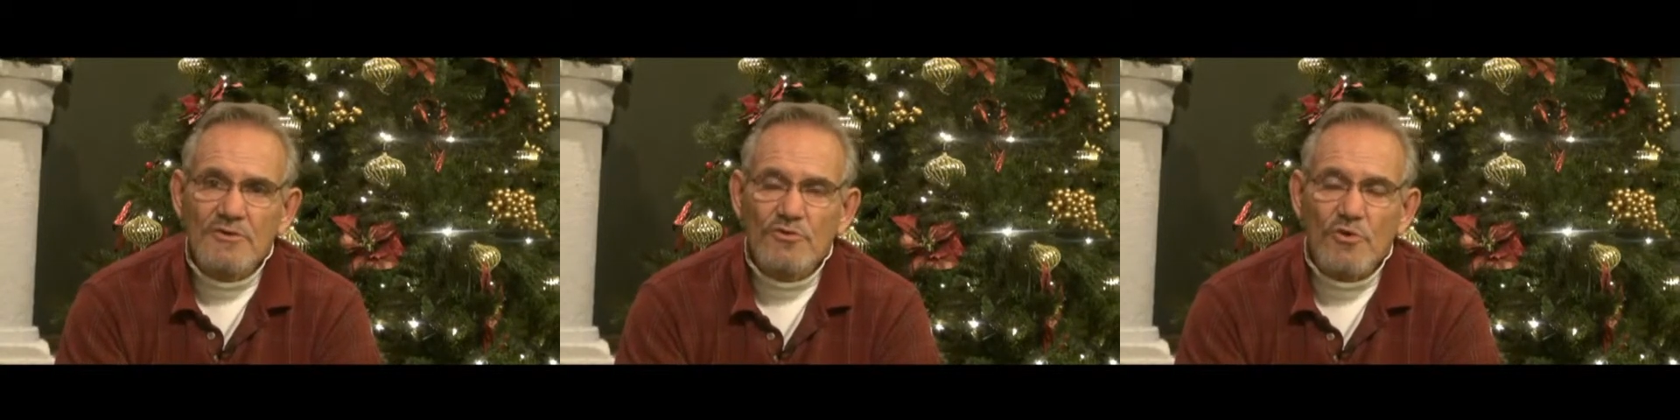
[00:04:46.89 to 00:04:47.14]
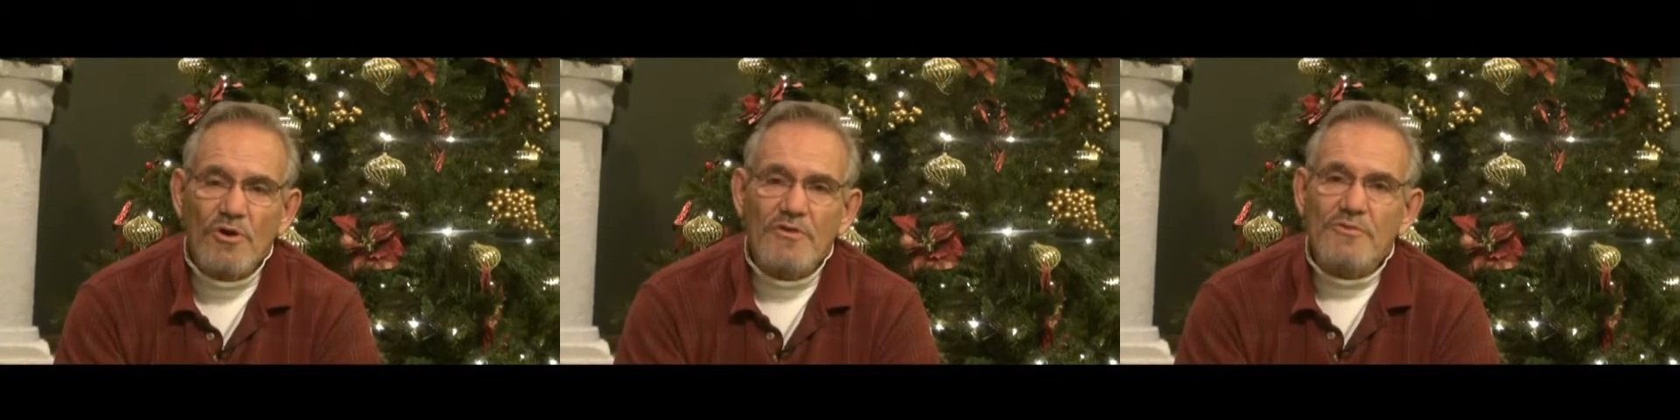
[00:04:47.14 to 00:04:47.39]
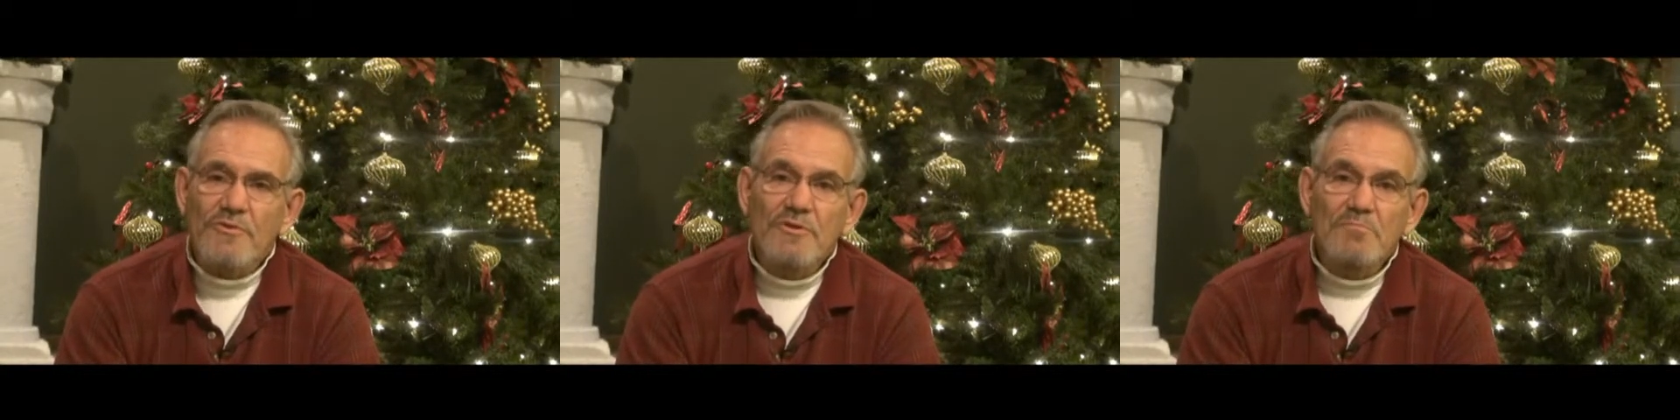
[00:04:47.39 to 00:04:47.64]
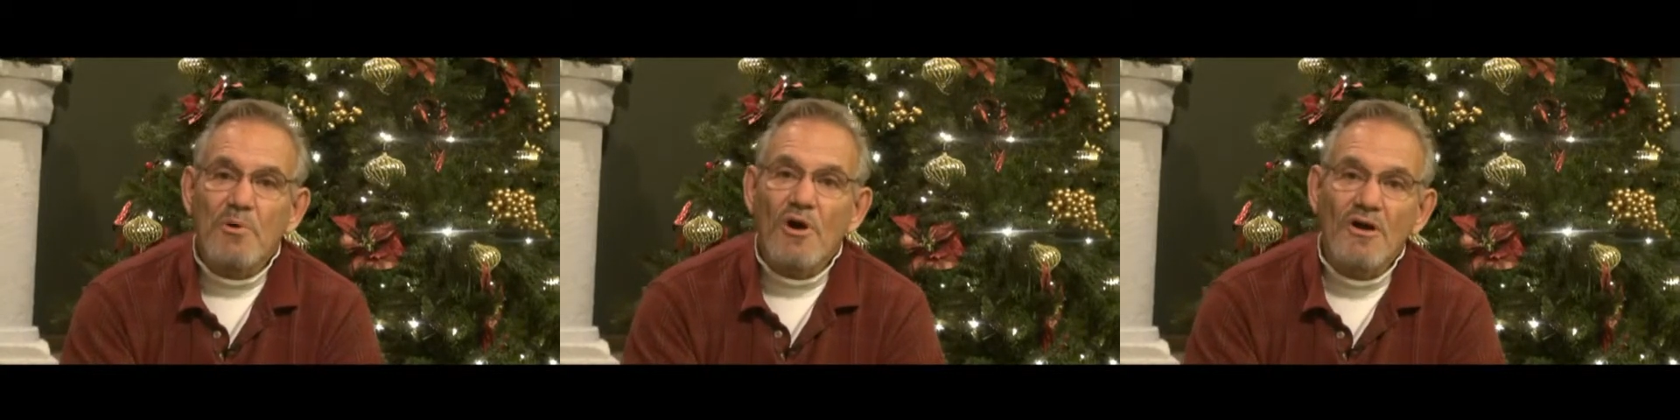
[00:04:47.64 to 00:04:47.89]

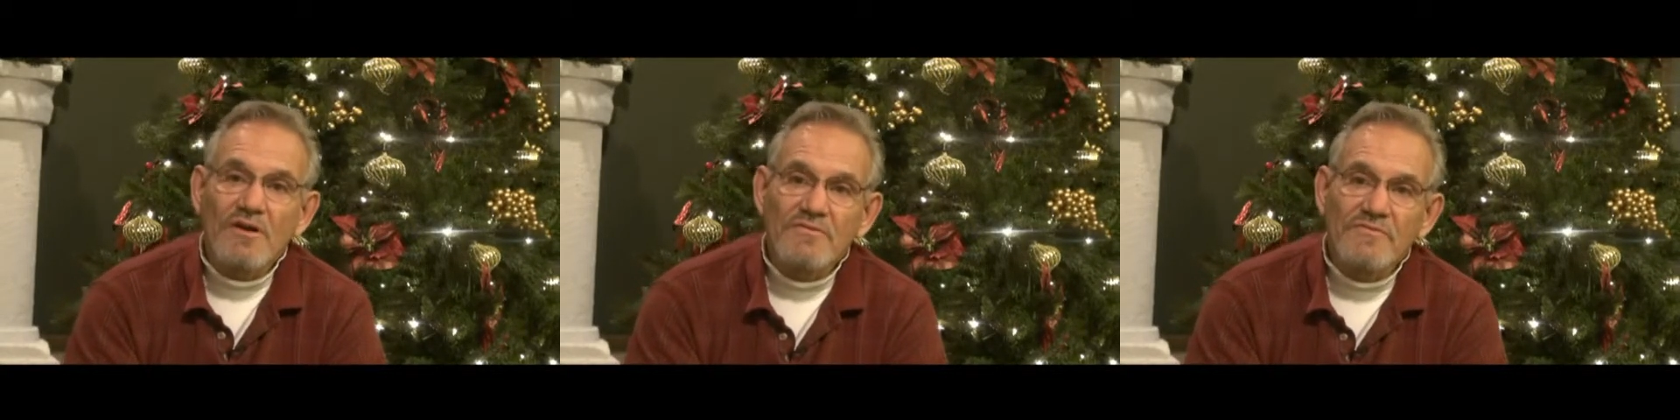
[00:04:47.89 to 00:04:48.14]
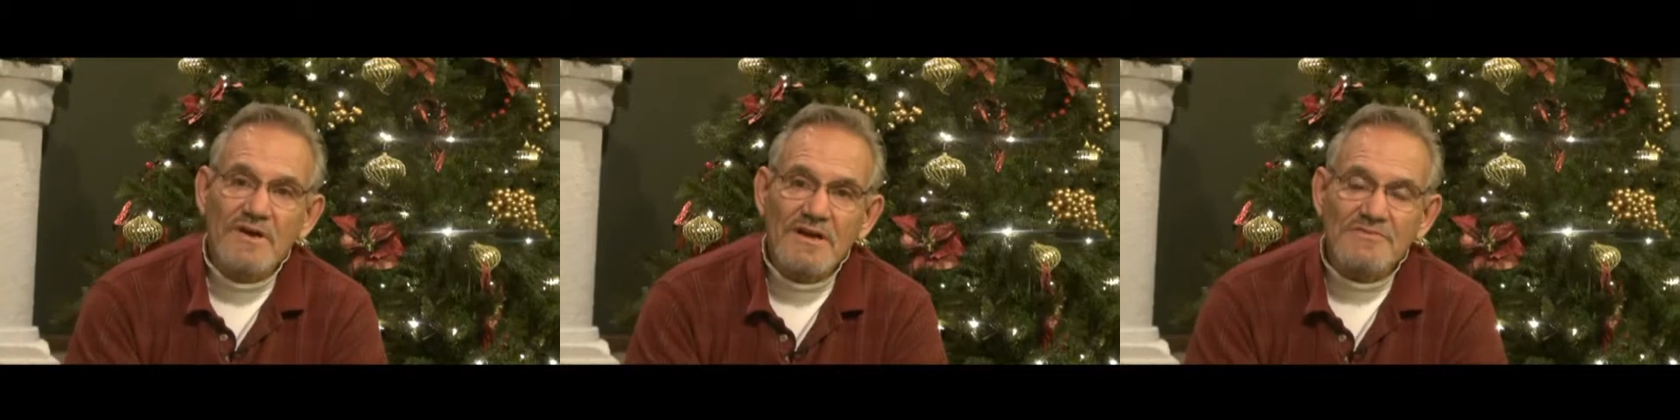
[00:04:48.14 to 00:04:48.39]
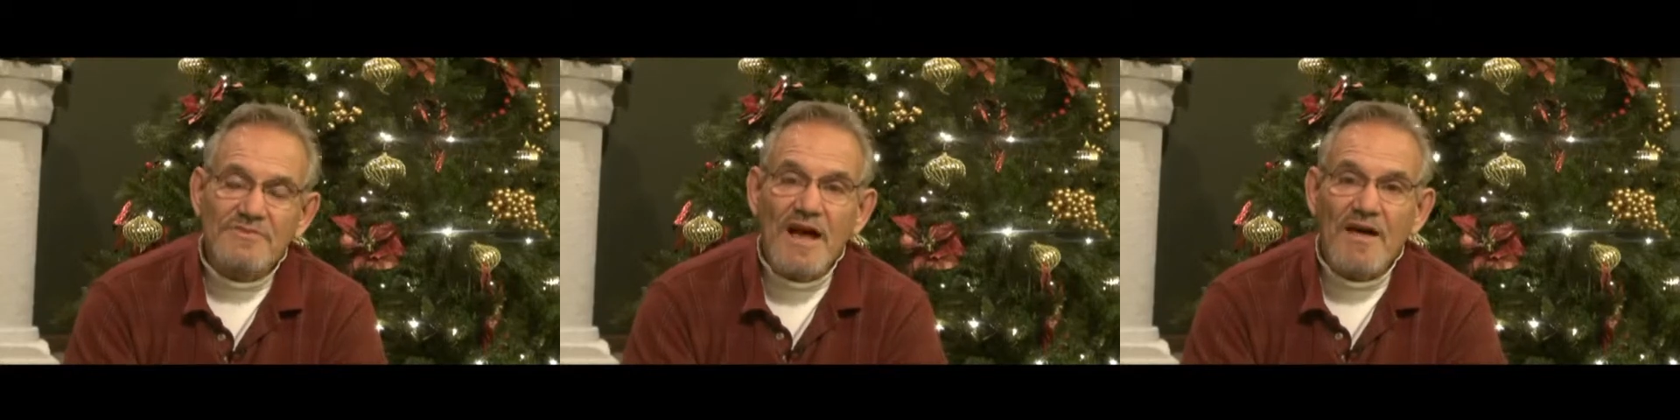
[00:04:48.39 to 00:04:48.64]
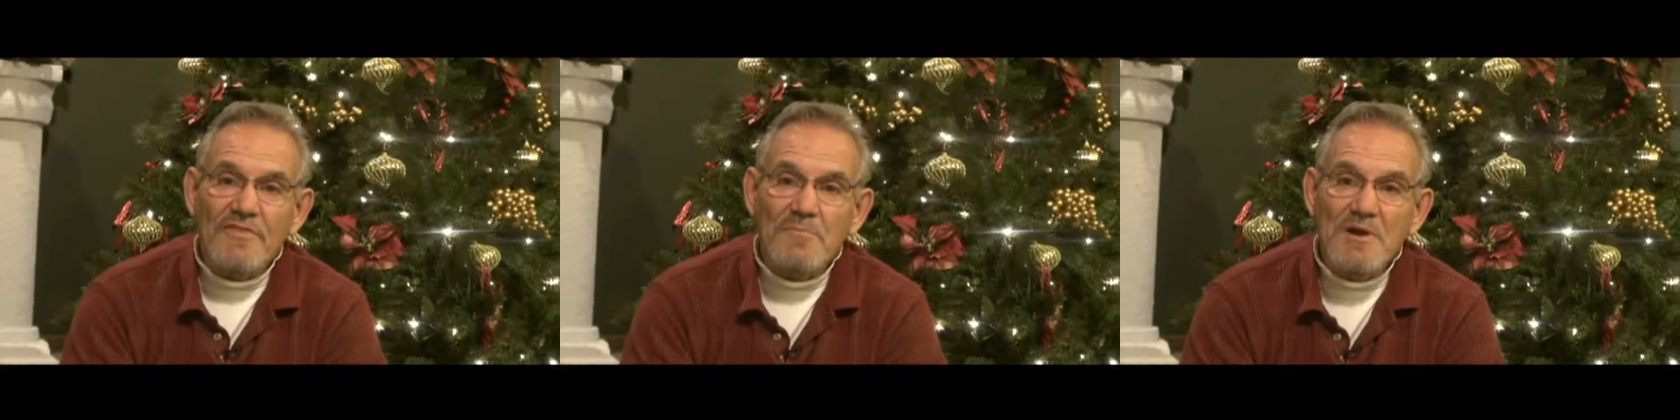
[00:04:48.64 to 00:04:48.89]
northern part of
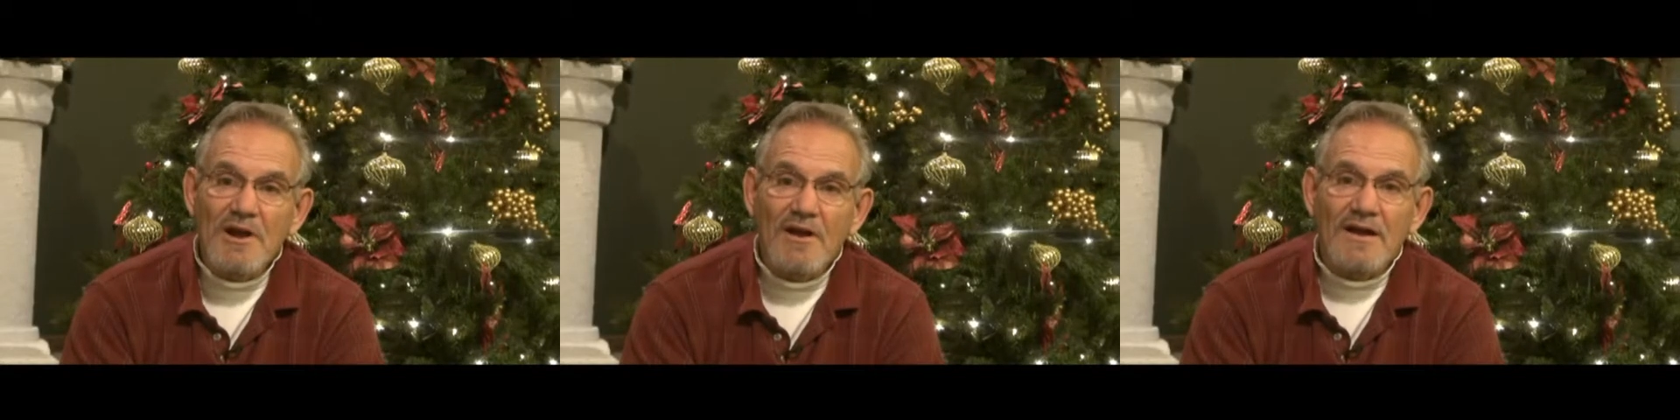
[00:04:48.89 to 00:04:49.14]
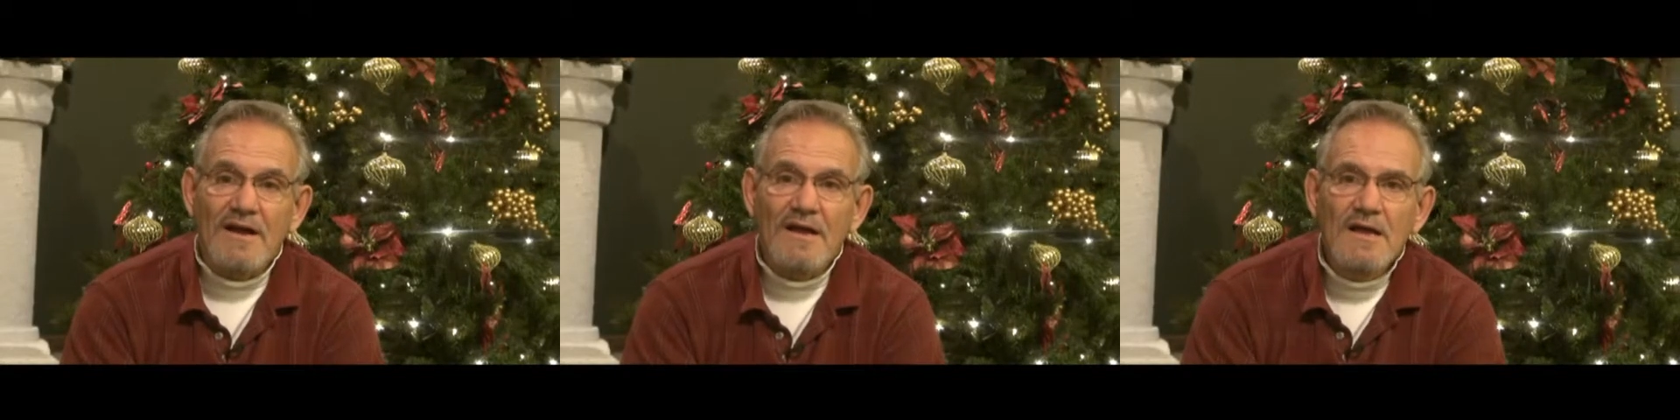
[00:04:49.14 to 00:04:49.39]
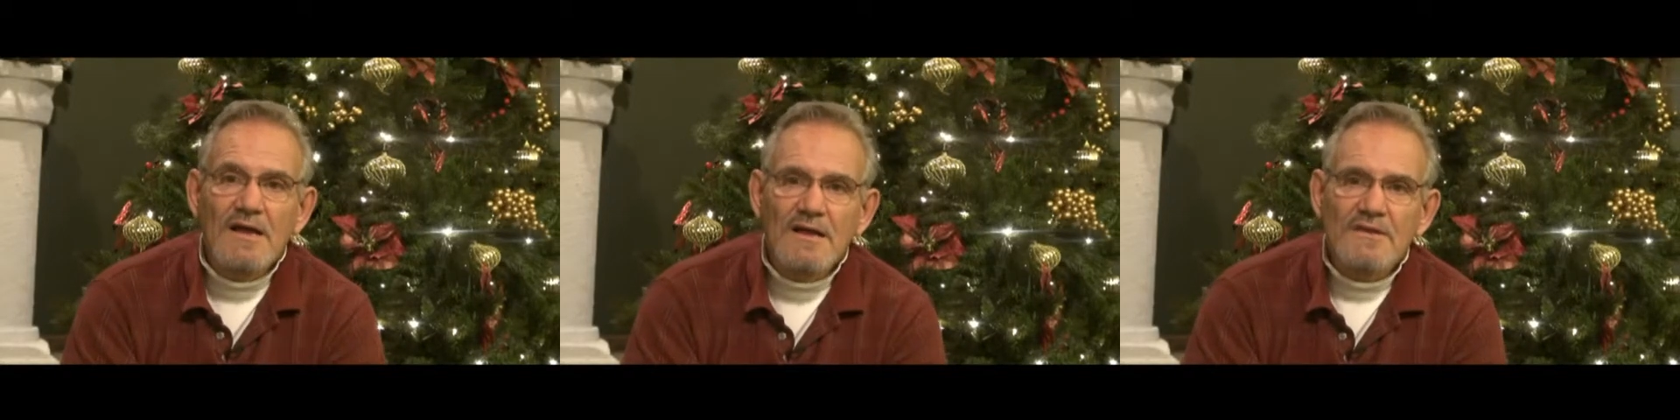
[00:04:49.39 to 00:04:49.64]
South America